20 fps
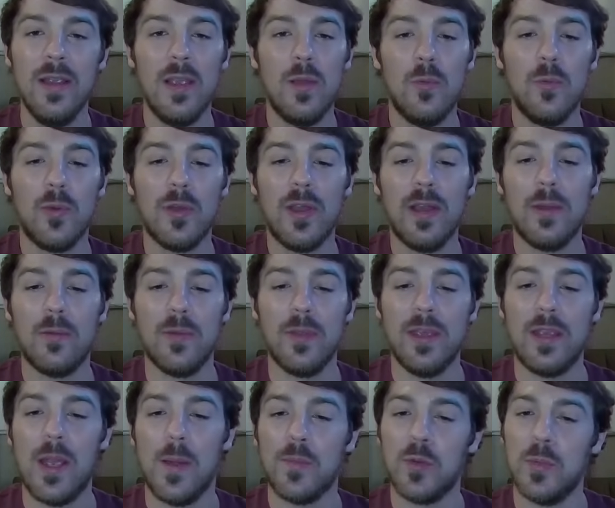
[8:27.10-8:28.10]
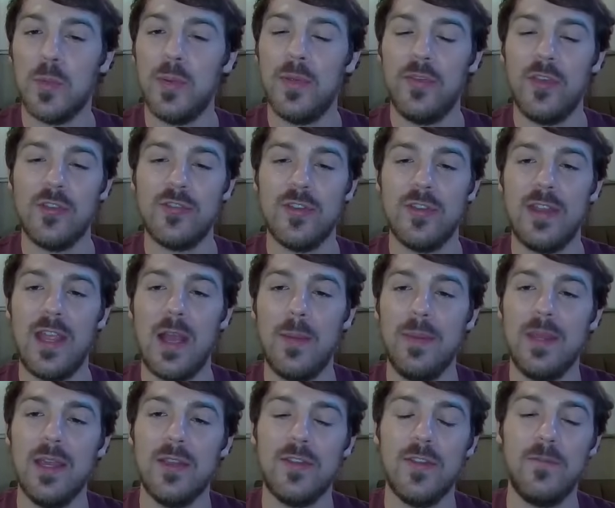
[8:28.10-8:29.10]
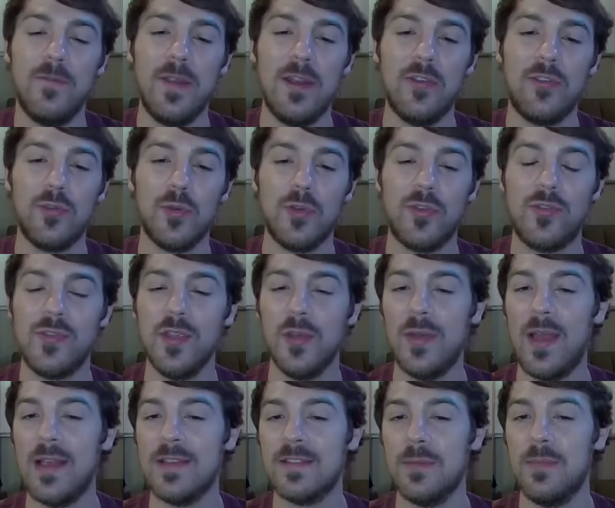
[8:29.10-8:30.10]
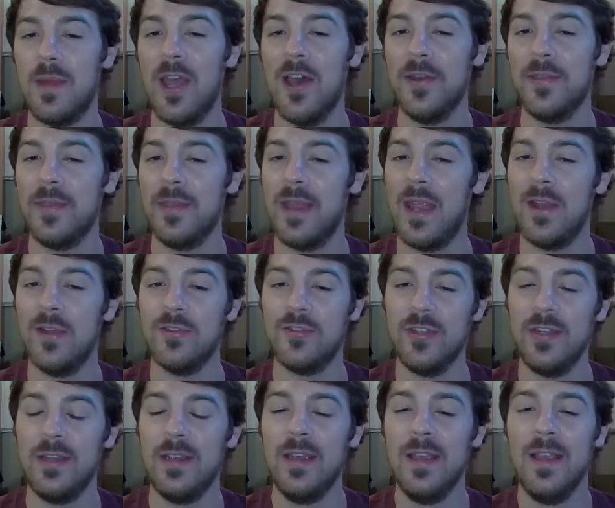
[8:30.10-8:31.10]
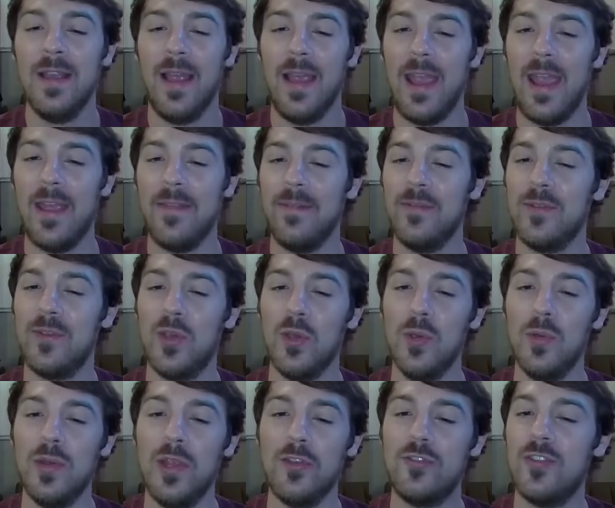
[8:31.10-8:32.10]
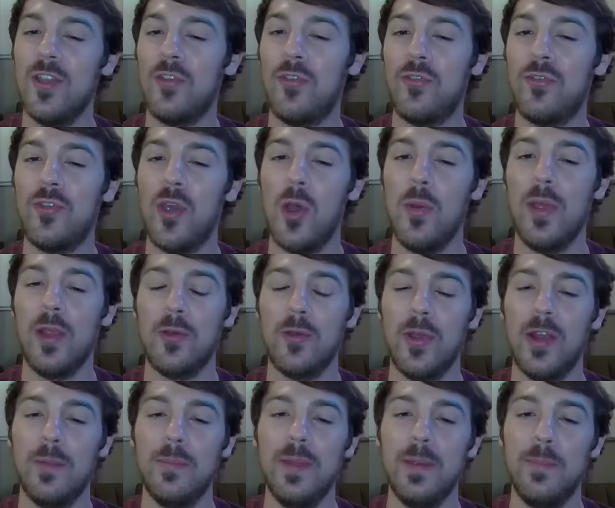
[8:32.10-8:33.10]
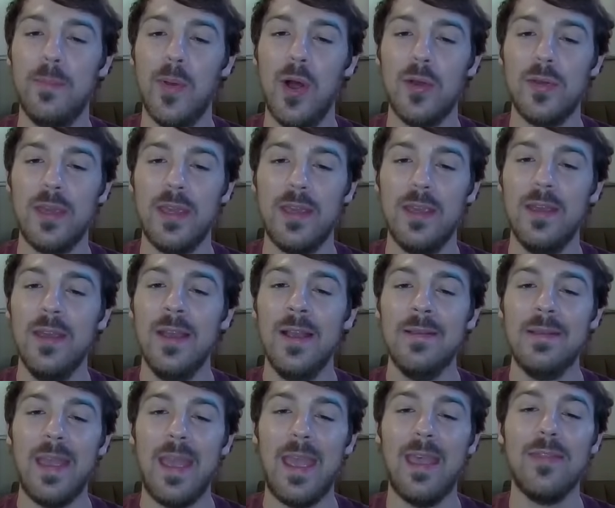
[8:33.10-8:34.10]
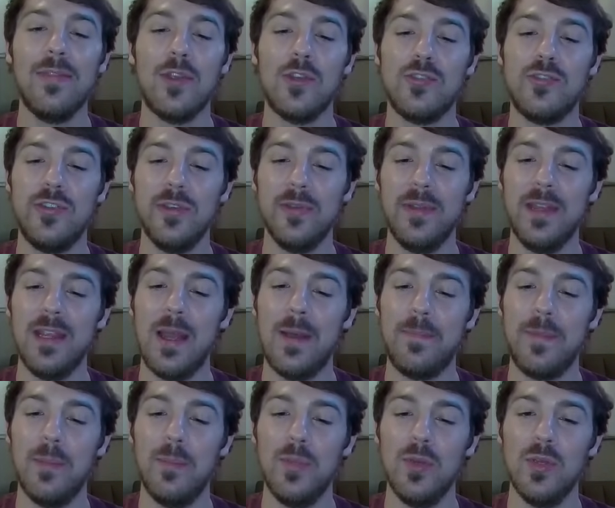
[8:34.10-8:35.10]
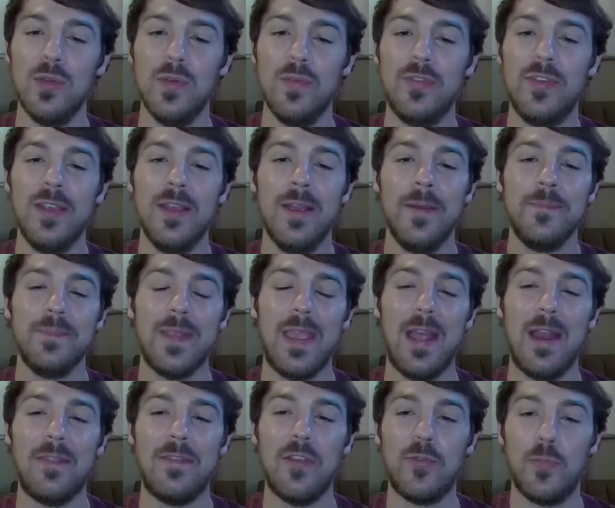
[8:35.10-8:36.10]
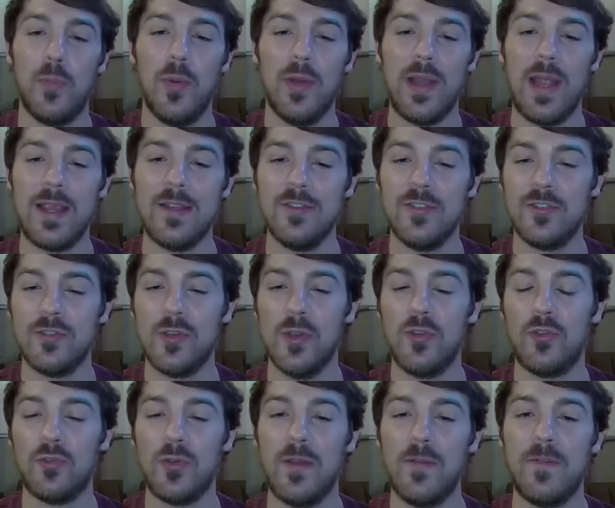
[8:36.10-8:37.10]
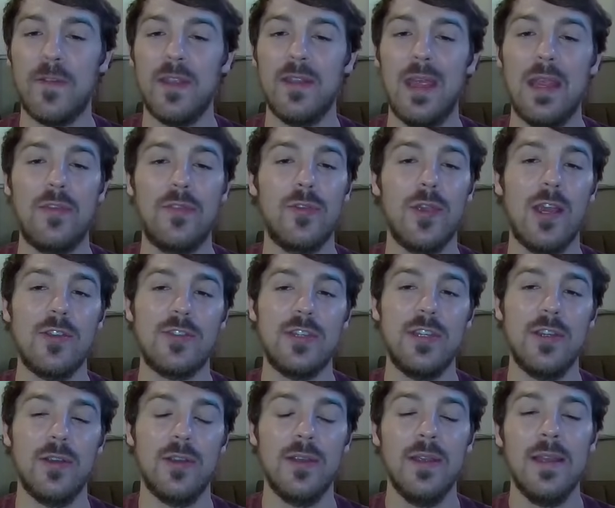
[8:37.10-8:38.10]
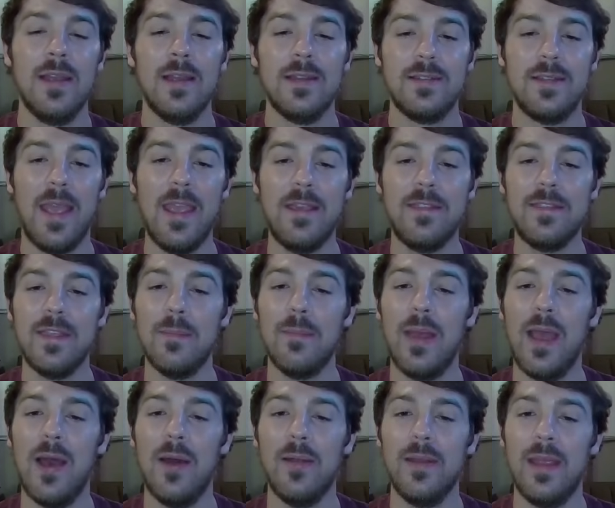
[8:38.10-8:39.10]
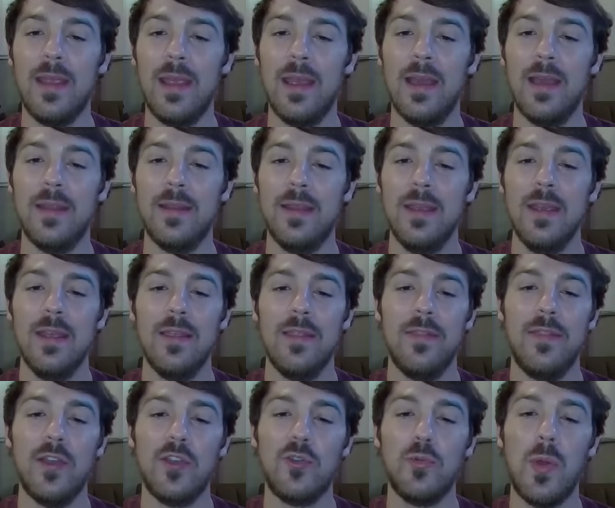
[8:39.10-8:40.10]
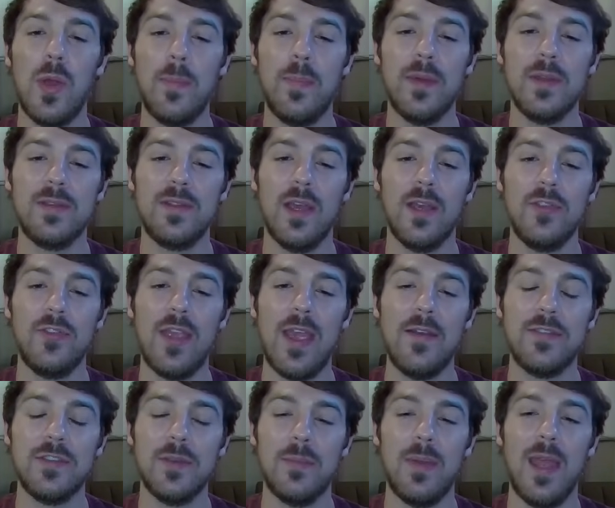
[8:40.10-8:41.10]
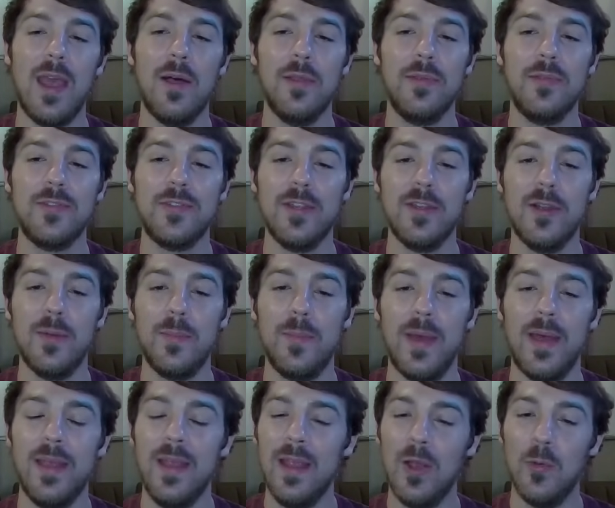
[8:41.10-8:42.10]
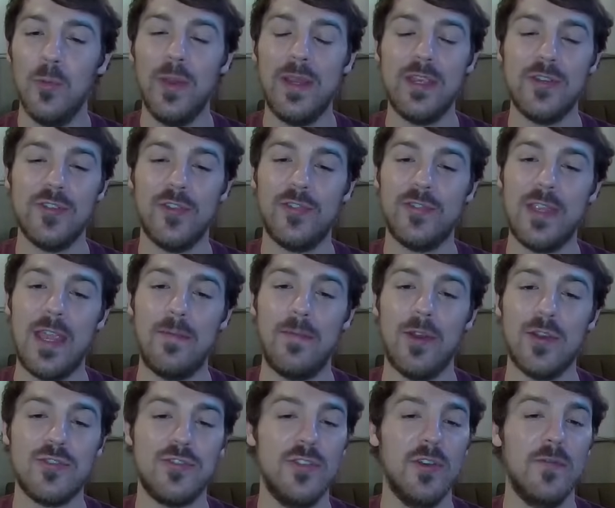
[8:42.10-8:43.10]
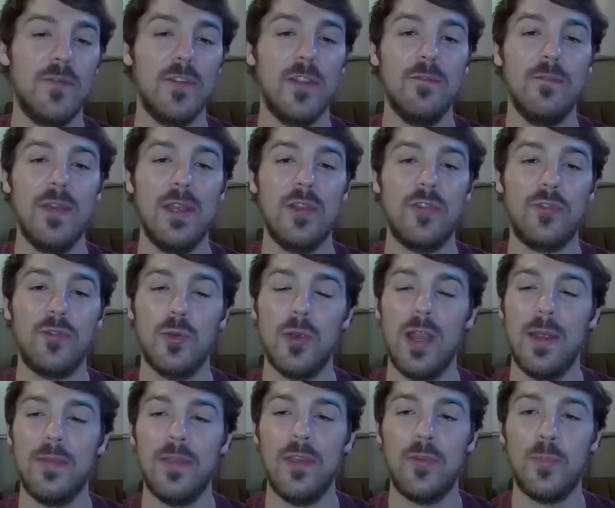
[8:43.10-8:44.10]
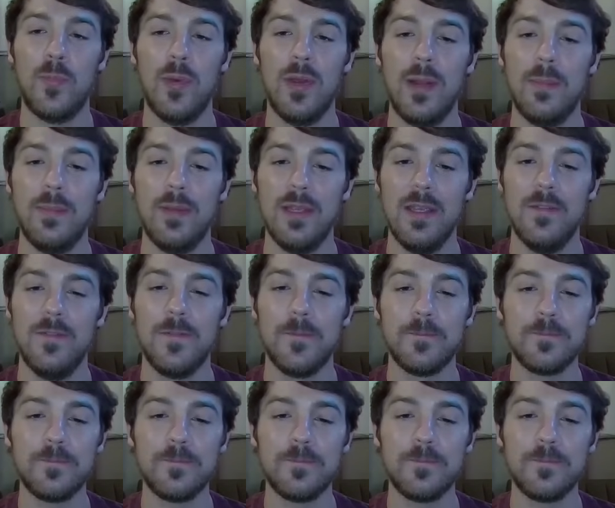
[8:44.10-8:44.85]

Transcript: we're in a really comfortable position now because the Venusaur still has some health and energy, and Goon is just so incredibly bulky, and they're shielding up the moves. And at this point, I can just go straight for the Night Slash here, take them out, and their Swampert does have some health still, but we can just save our shield for the Venusaur at this point, I believe.